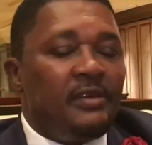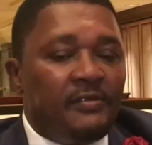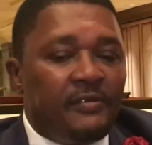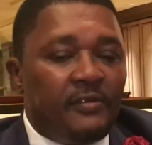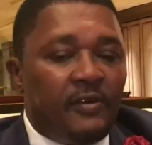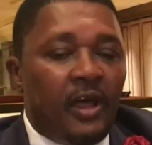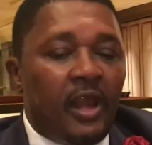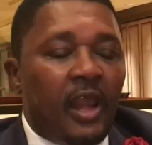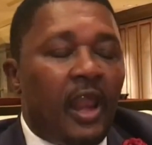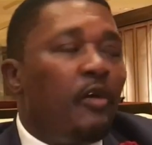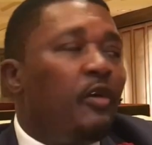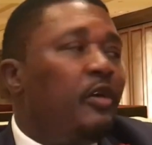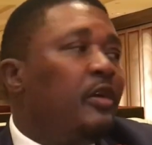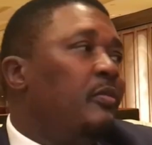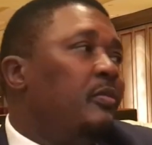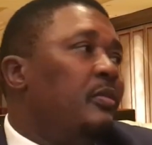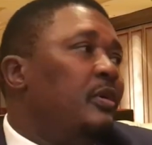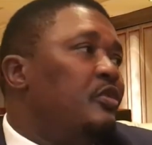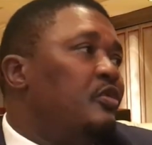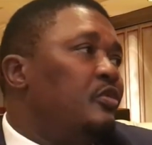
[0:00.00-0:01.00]
for
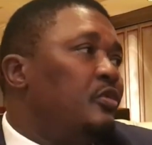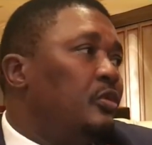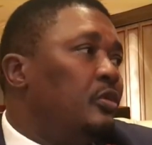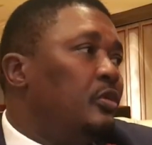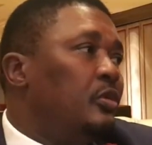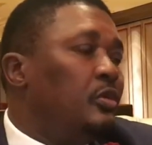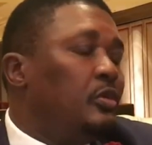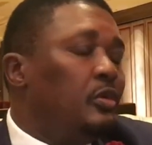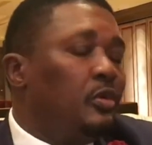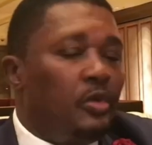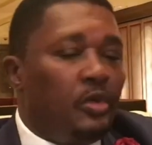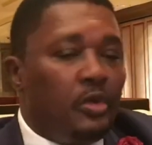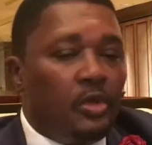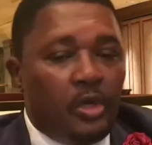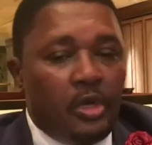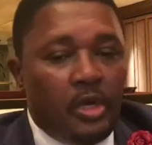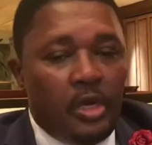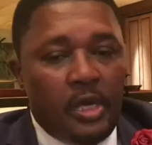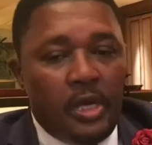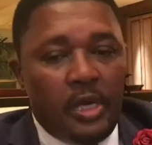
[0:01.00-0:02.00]
allowing me
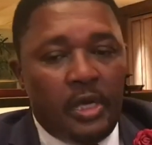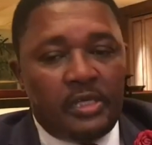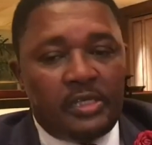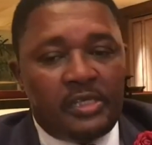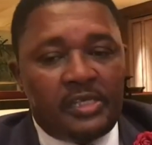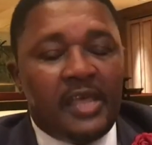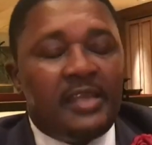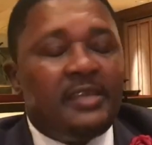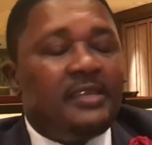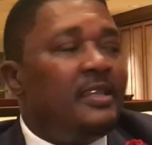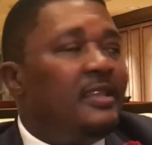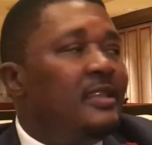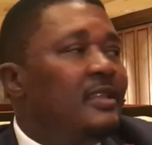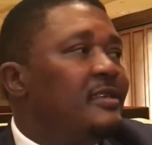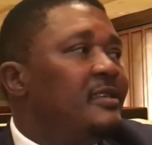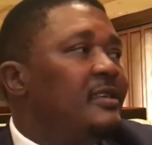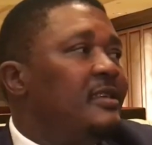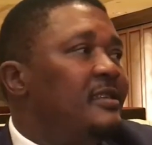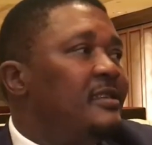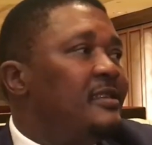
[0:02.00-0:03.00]
to stand in
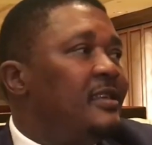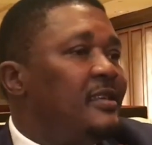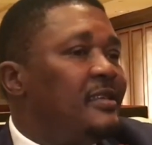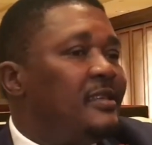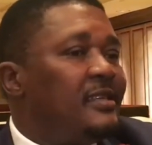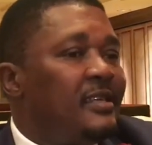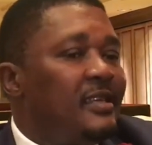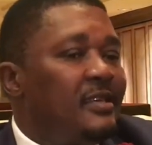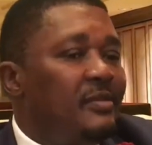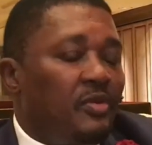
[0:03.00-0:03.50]
this instance,